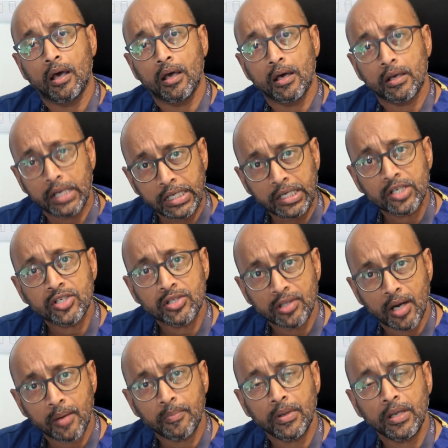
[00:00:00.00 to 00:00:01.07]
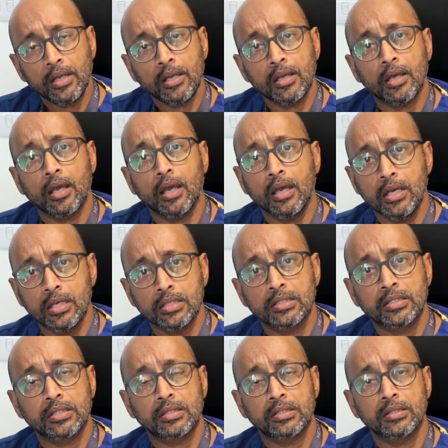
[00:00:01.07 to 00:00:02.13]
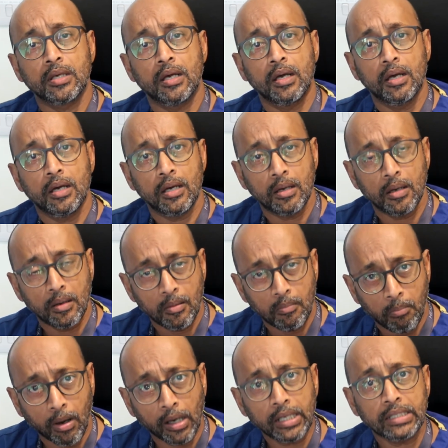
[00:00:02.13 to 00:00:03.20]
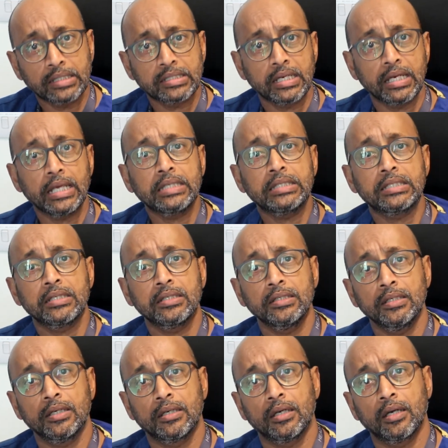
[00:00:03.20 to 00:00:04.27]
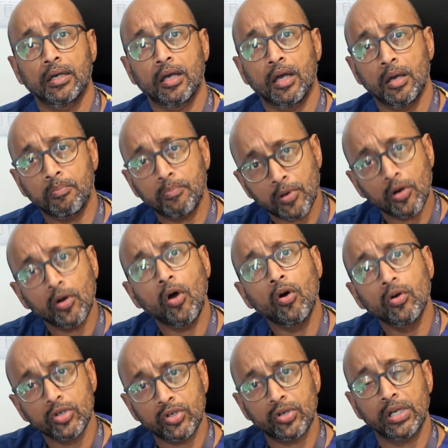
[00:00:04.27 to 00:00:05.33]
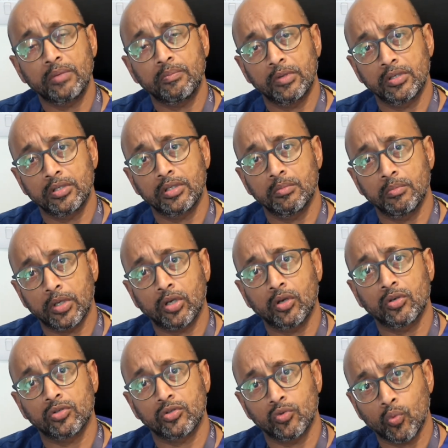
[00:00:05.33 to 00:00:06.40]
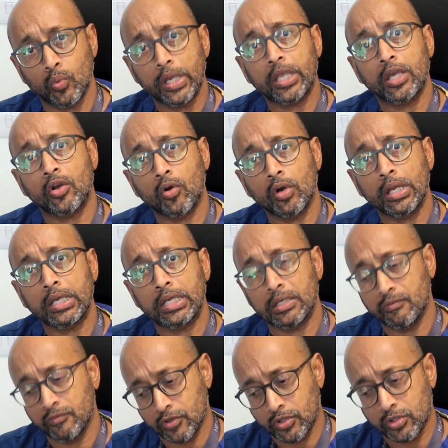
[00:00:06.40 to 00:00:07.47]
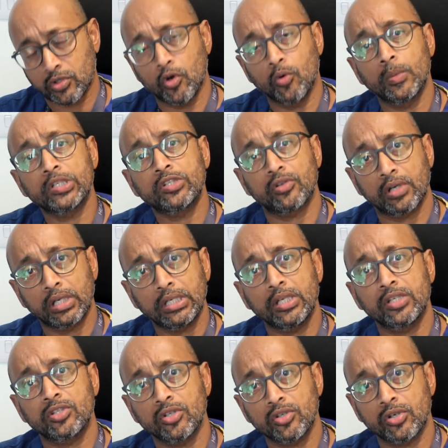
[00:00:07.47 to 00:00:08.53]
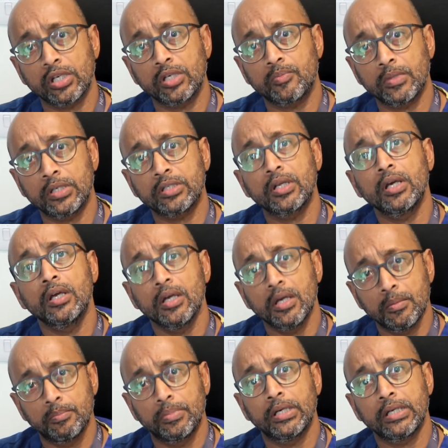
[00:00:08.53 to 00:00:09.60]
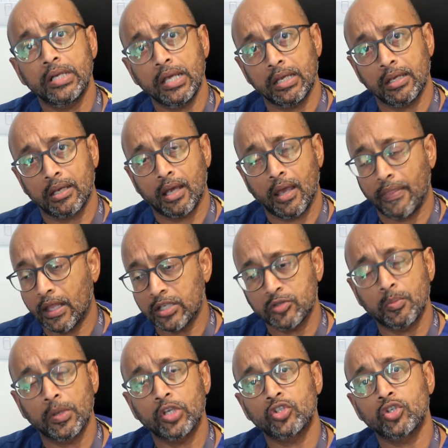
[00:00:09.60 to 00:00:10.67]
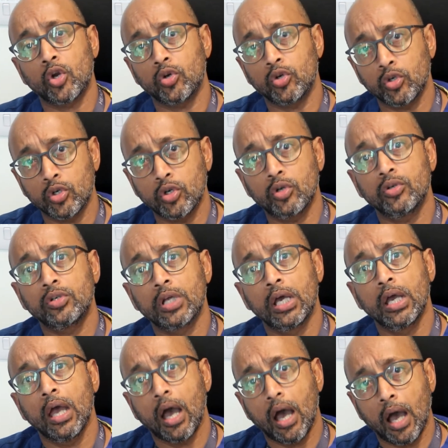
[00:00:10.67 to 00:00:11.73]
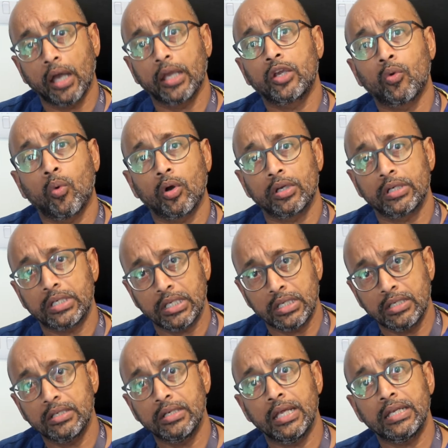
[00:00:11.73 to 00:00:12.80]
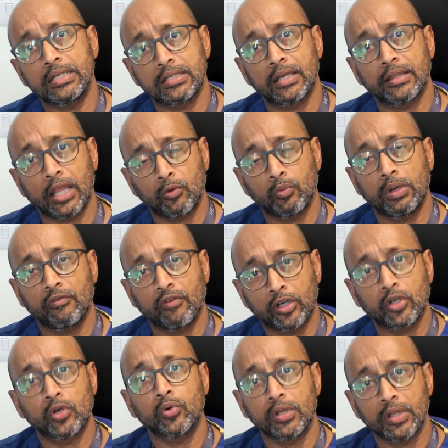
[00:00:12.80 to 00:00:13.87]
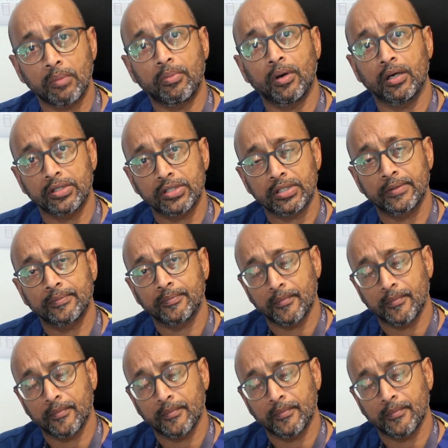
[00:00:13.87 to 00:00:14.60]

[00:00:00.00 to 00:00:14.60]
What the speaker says: Radiation therapy is, by its nature, a prolonged treatment because we can only give so much radiation treatment per day, and that's based on good, high-quality data that we have accrued in the past.